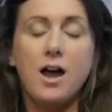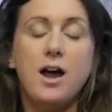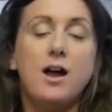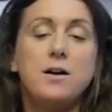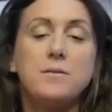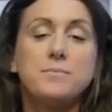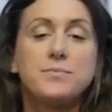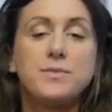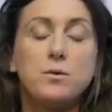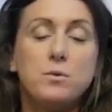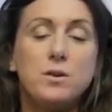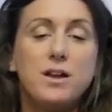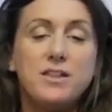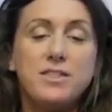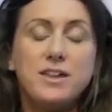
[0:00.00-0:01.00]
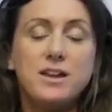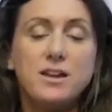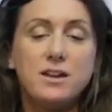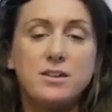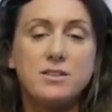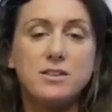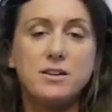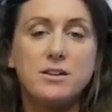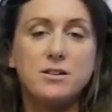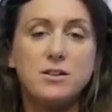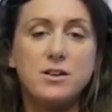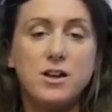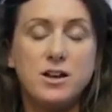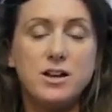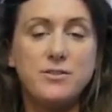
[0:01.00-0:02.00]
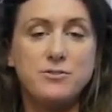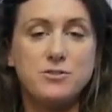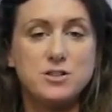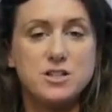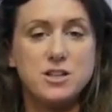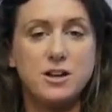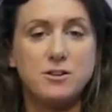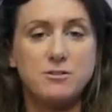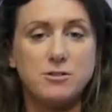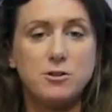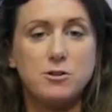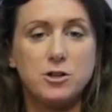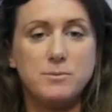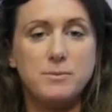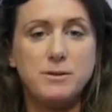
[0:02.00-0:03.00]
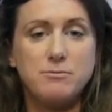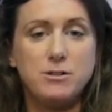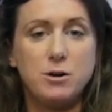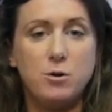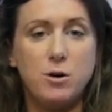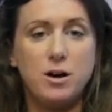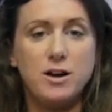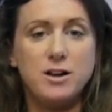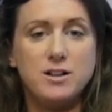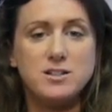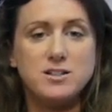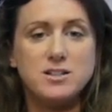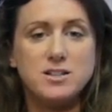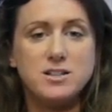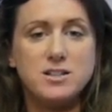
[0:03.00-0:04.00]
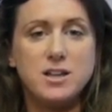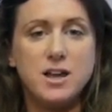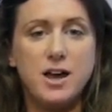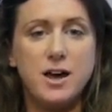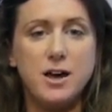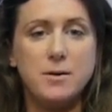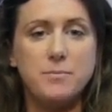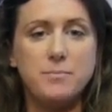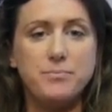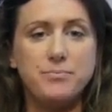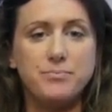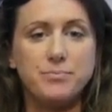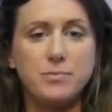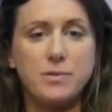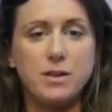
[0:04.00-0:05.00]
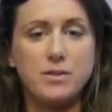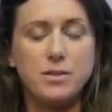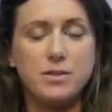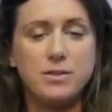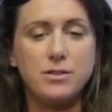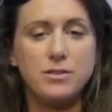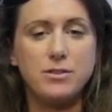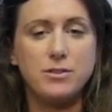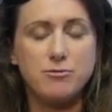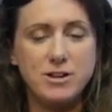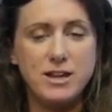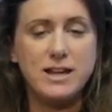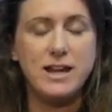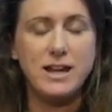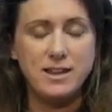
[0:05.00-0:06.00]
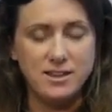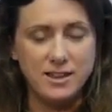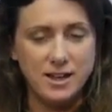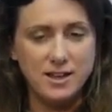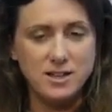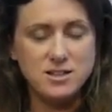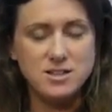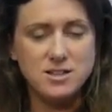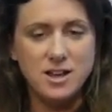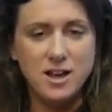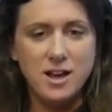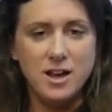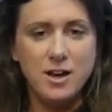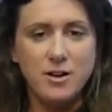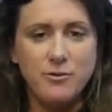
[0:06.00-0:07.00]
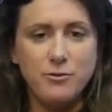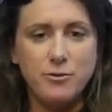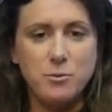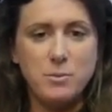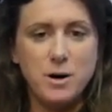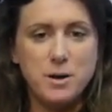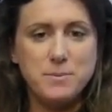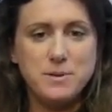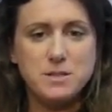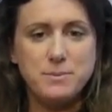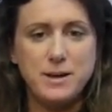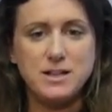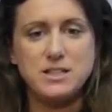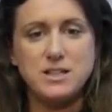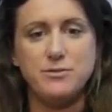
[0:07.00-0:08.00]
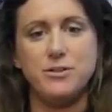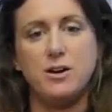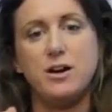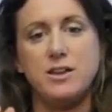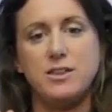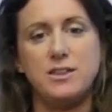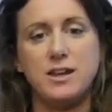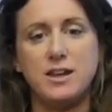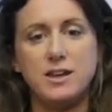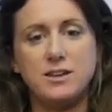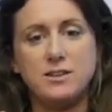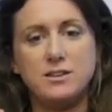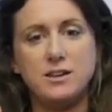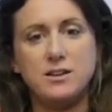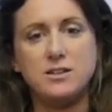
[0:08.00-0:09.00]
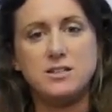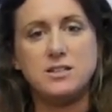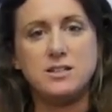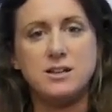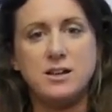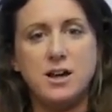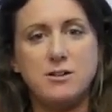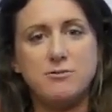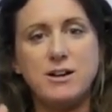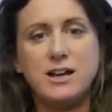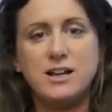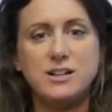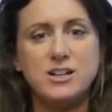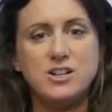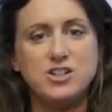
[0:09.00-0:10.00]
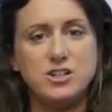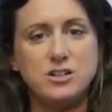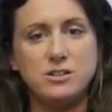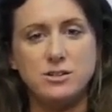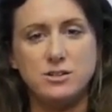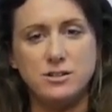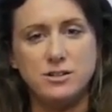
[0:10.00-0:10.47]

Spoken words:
Well, I think that learning for a circular economy requires three key things. From my perspective, I think that a recognition